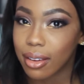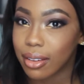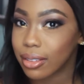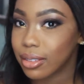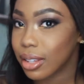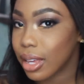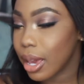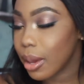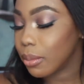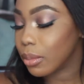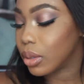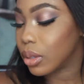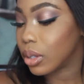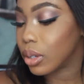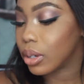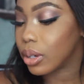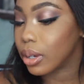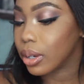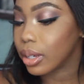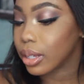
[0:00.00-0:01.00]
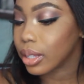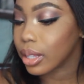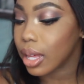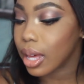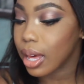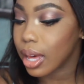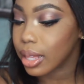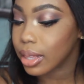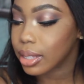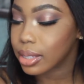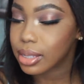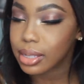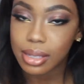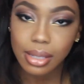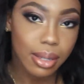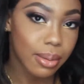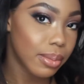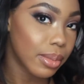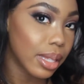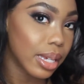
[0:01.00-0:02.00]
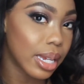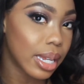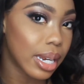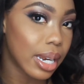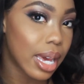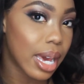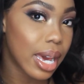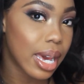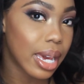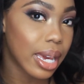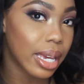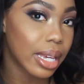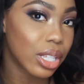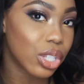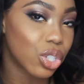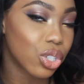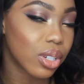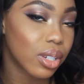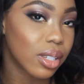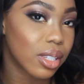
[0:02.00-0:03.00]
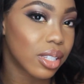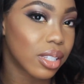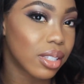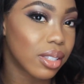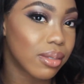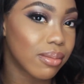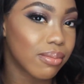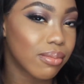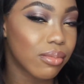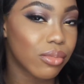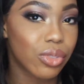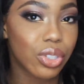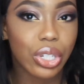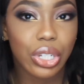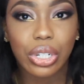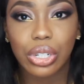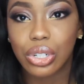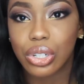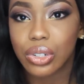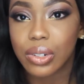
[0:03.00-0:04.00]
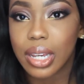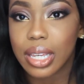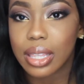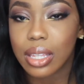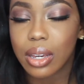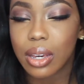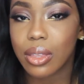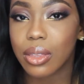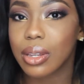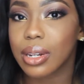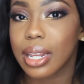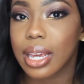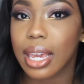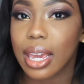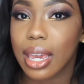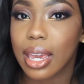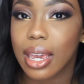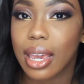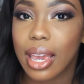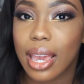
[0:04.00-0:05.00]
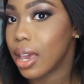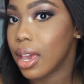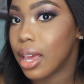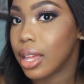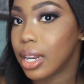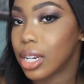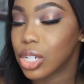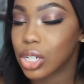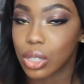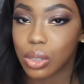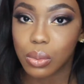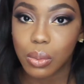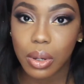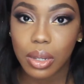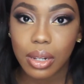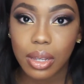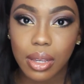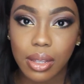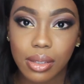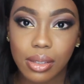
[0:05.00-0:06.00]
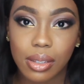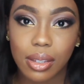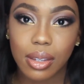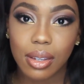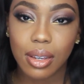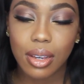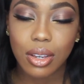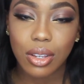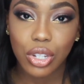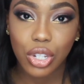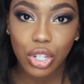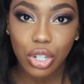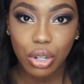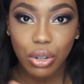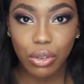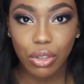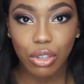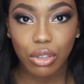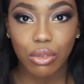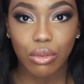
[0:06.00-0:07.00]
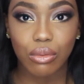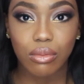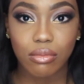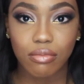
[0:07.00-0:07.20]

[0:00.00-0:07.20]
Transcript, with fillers: glam look. Uh, this is something I just you know, tried the other day and I just wanted to show you